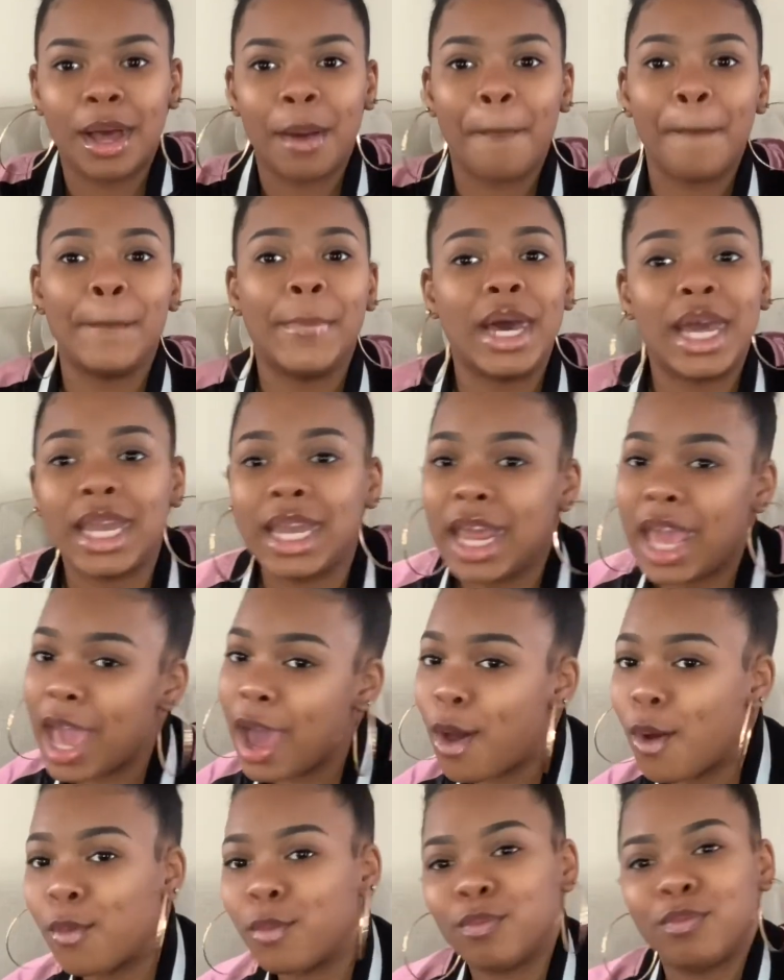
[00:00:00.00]
But
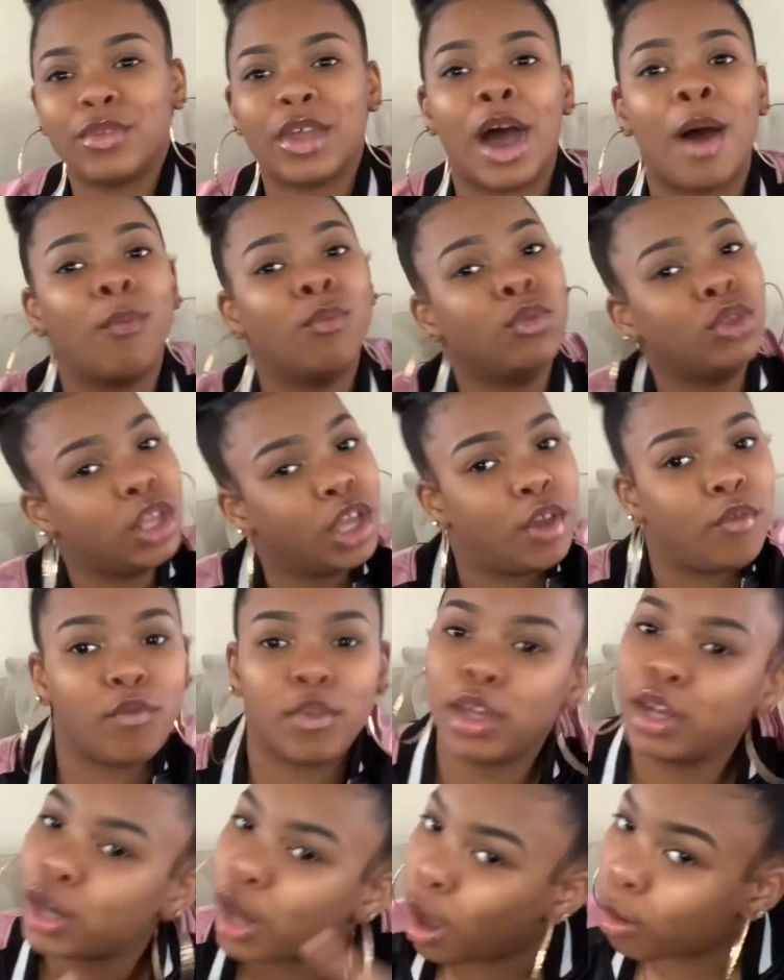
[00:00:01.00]
now I'm
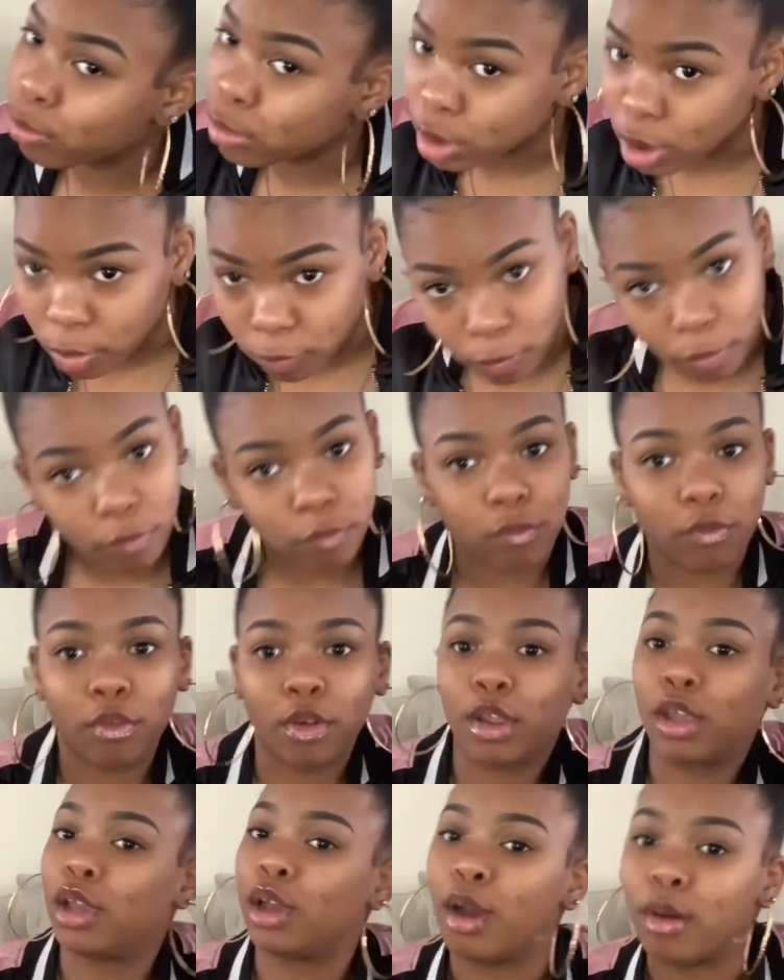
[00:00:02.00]
living
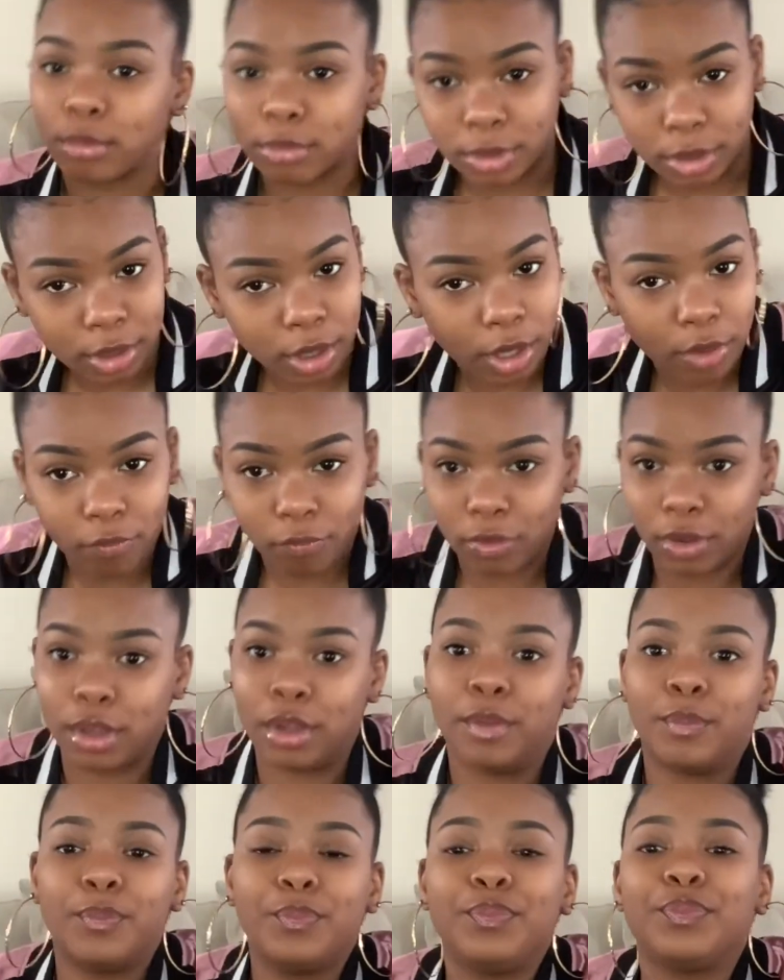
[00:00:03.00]
free, I'm
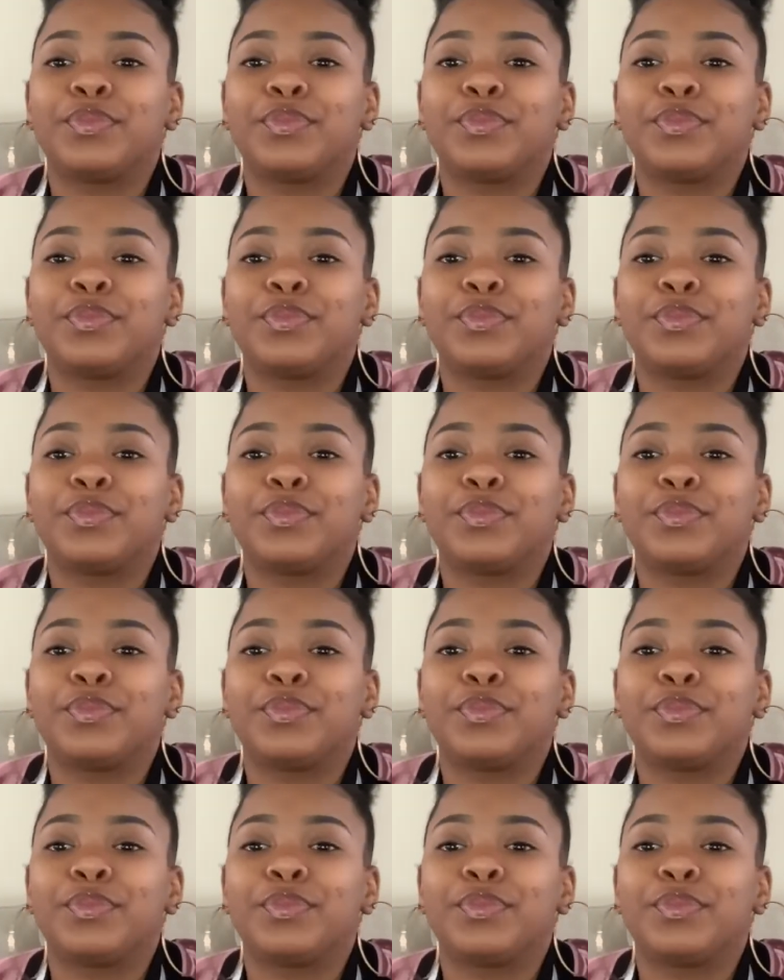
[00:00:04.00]
living.